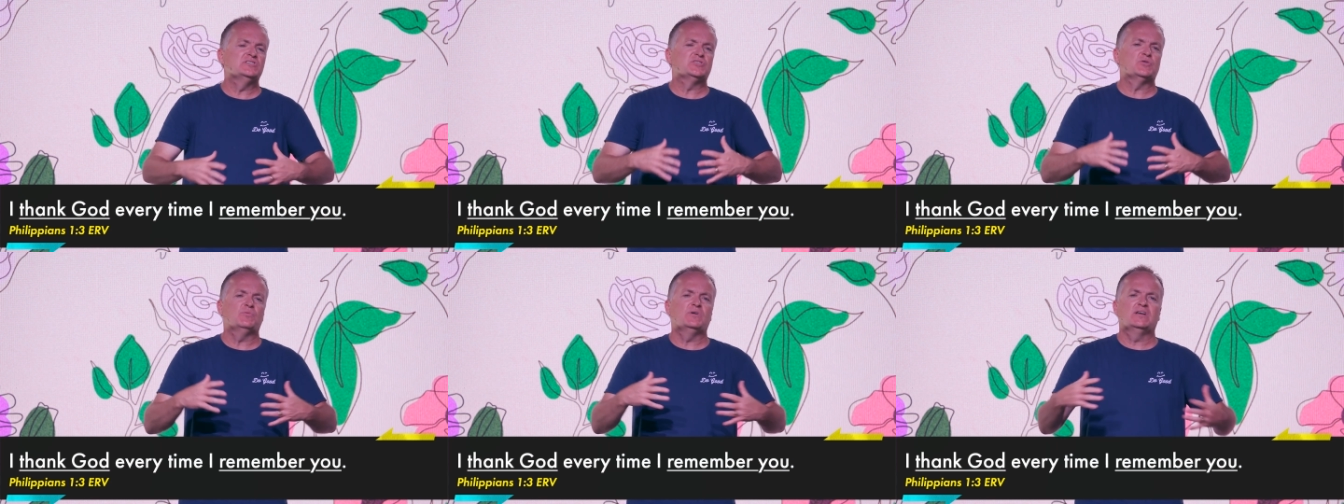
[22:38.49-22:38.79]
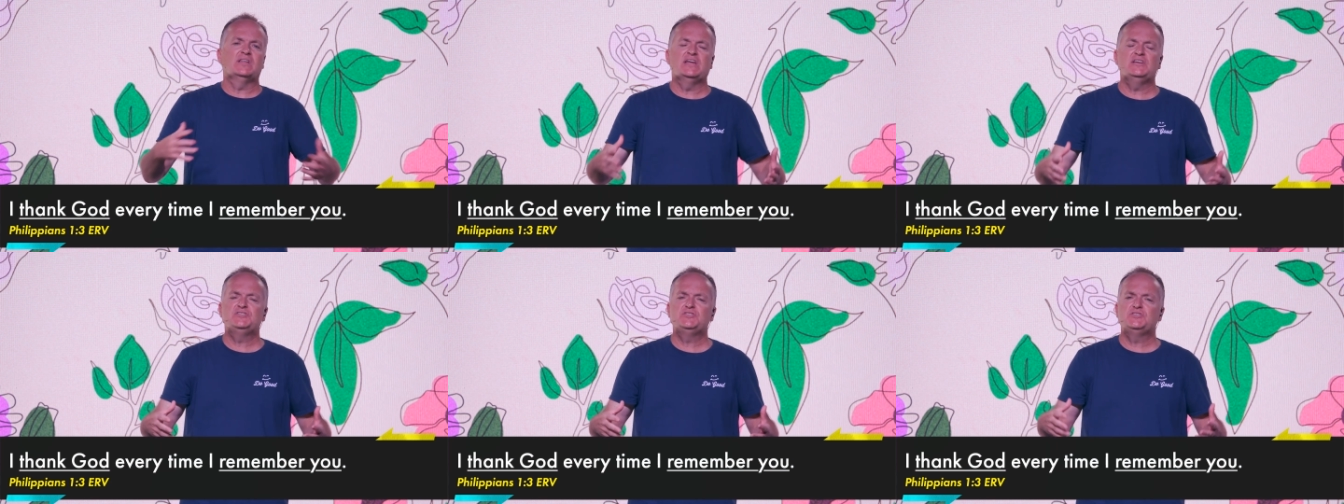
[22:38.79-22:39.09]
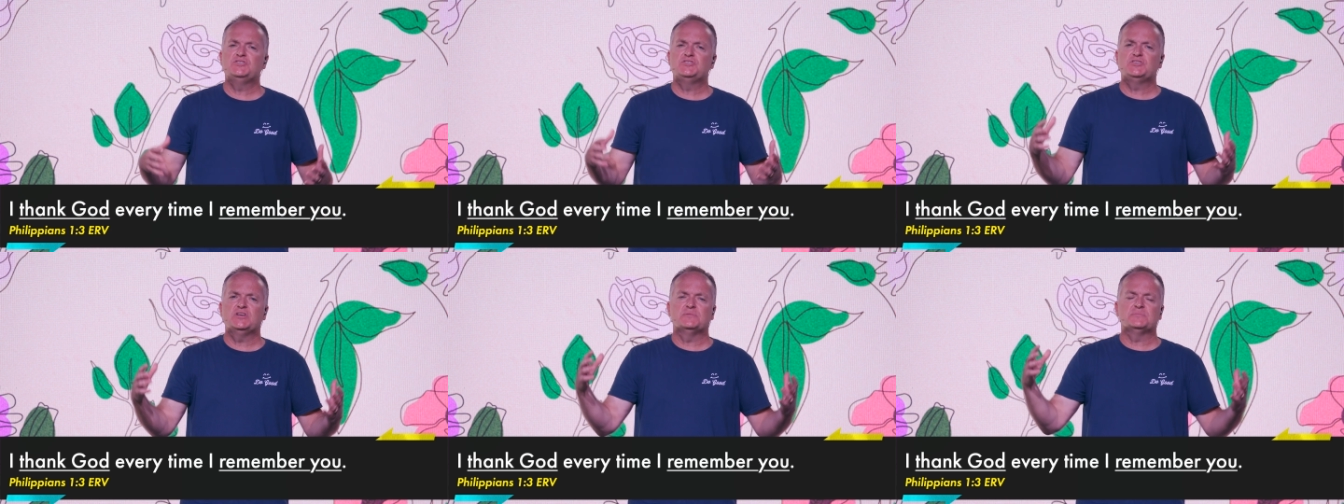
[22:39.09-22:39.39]
the
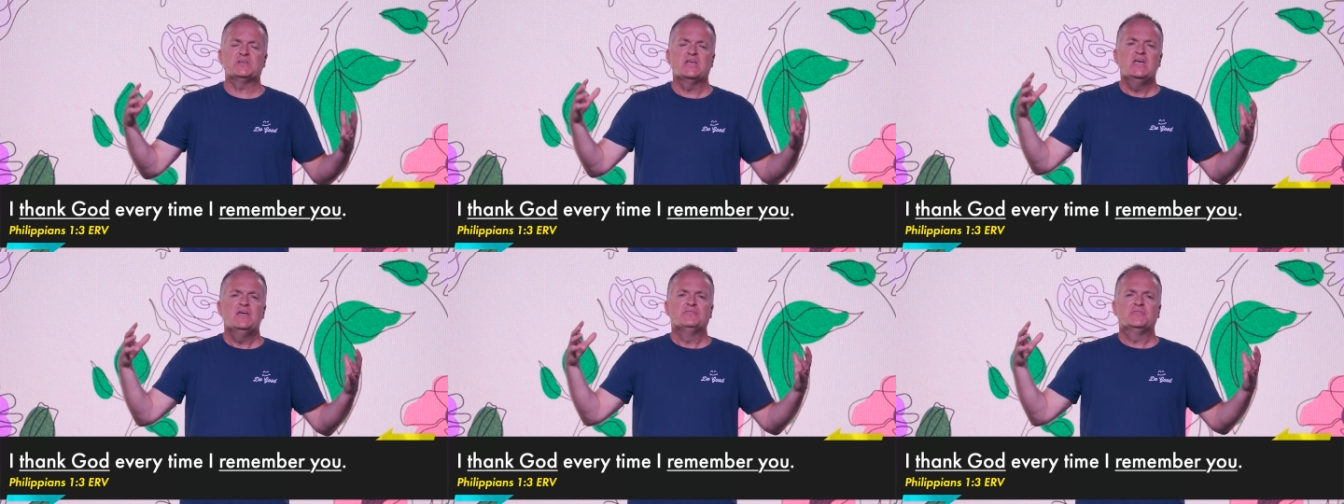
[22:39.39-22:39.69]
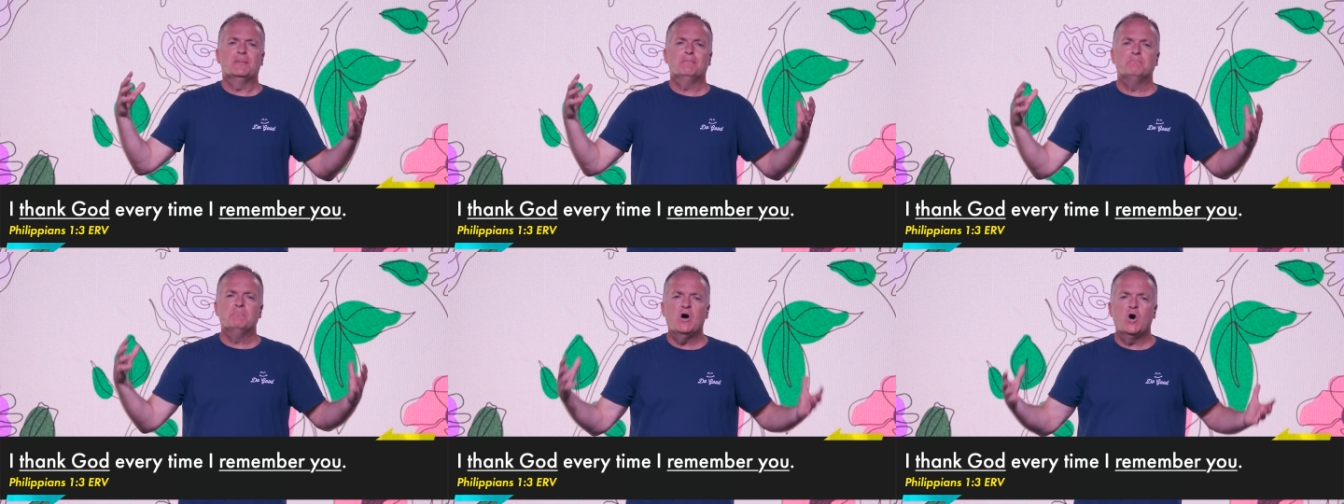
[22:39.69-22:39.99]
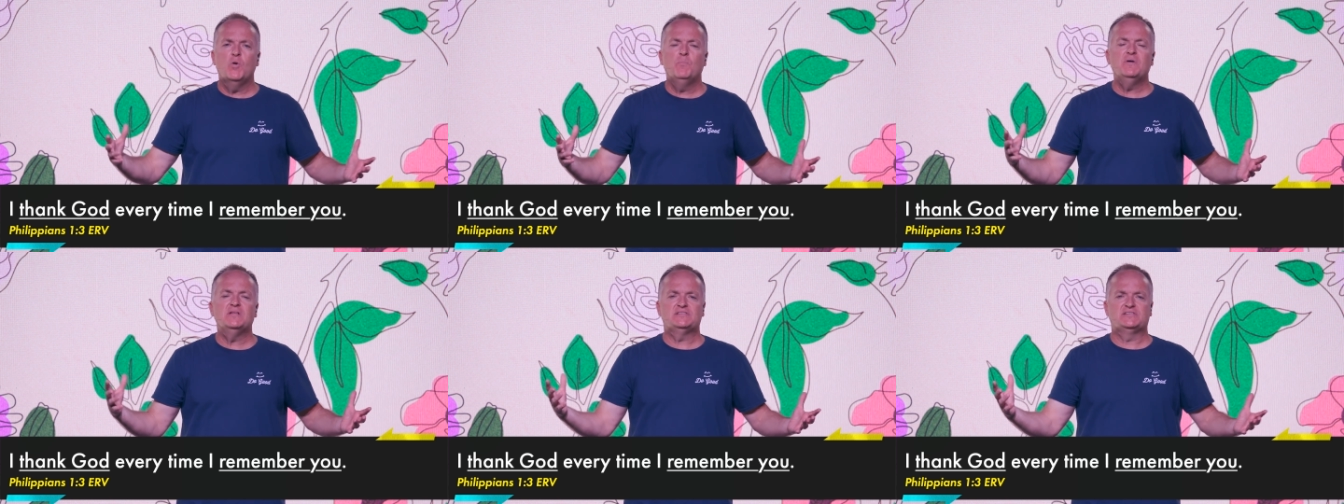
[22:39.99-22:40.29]
relationships, the
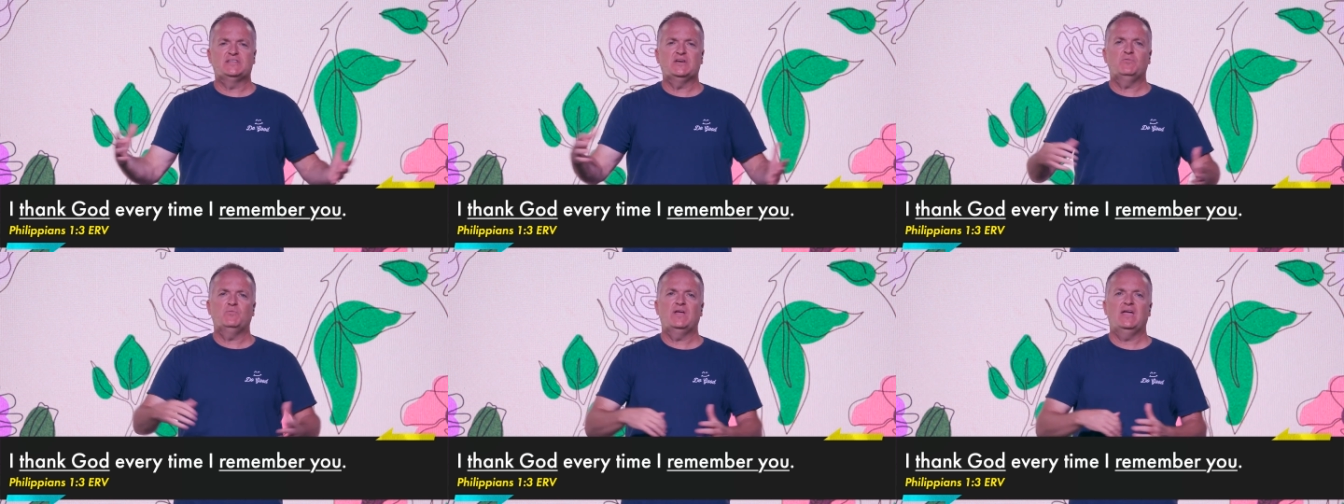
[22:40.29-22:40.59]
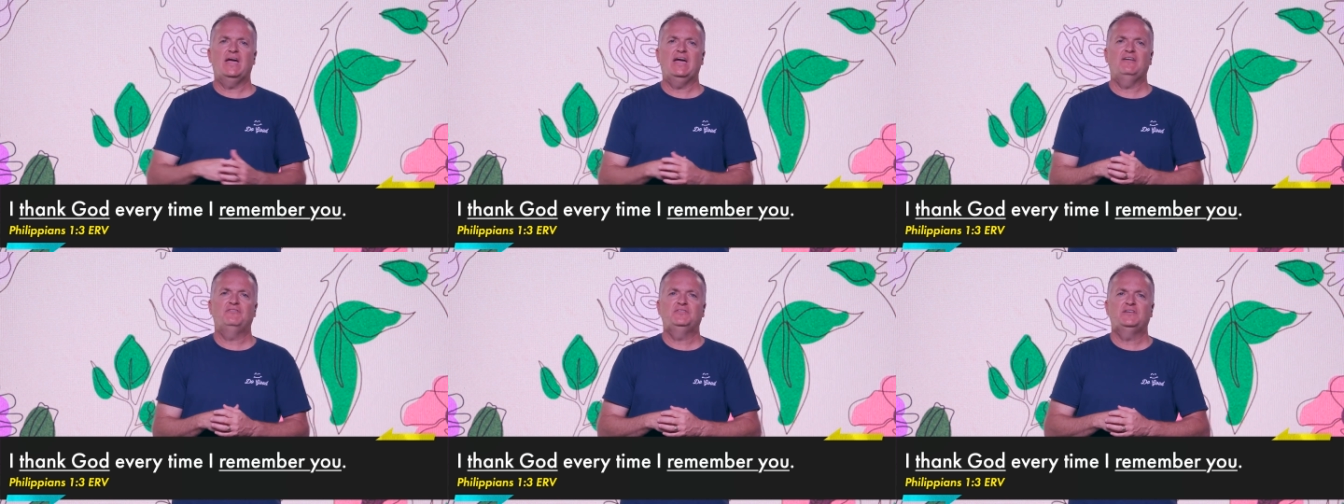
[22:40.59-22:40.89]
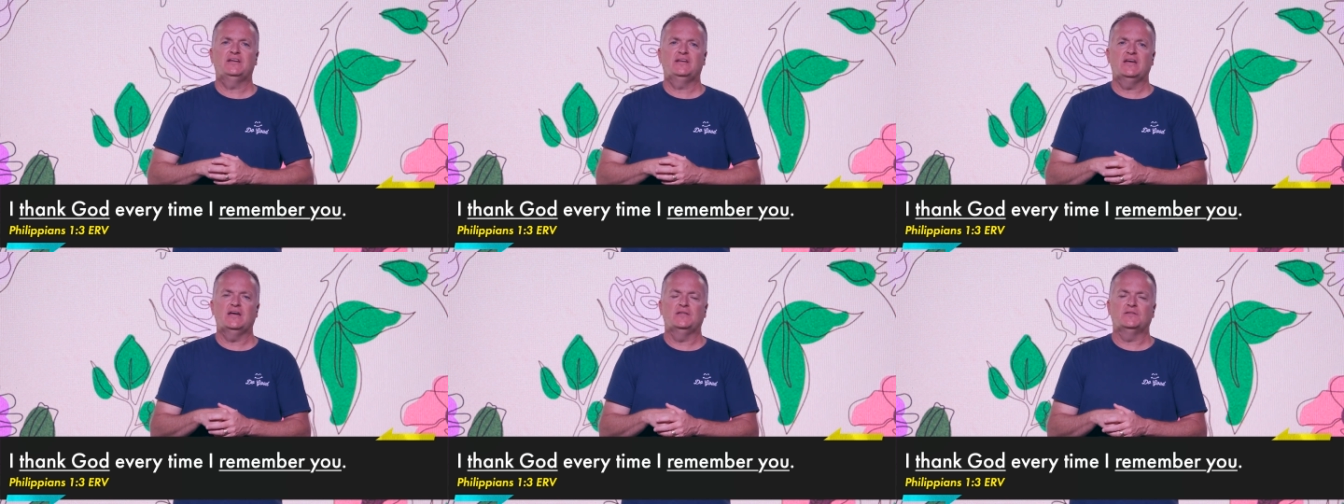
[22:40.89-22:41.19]
moments that we have
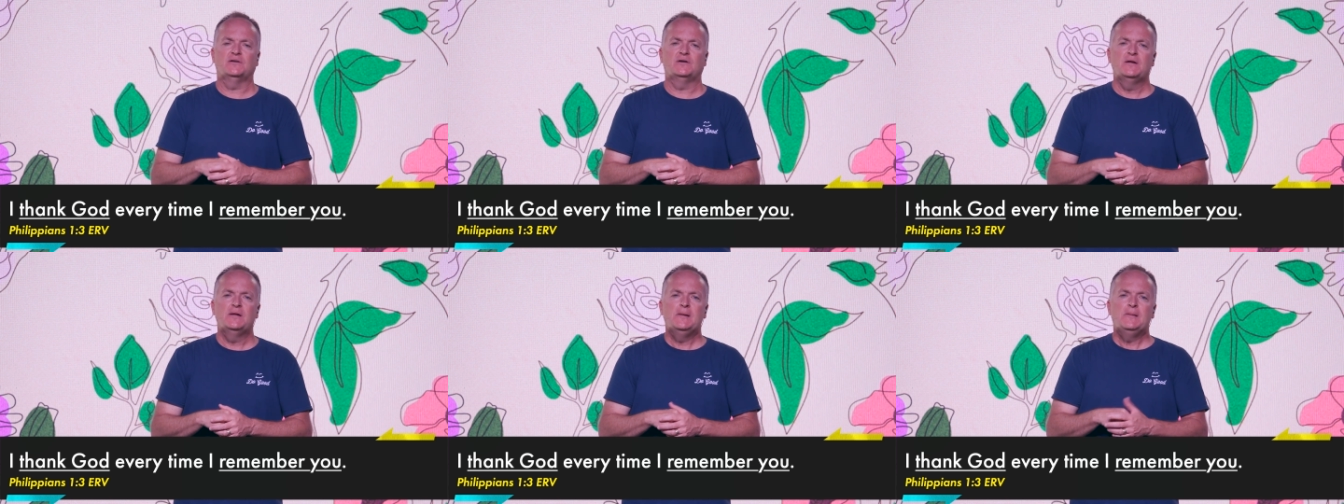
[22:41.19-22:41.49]
together.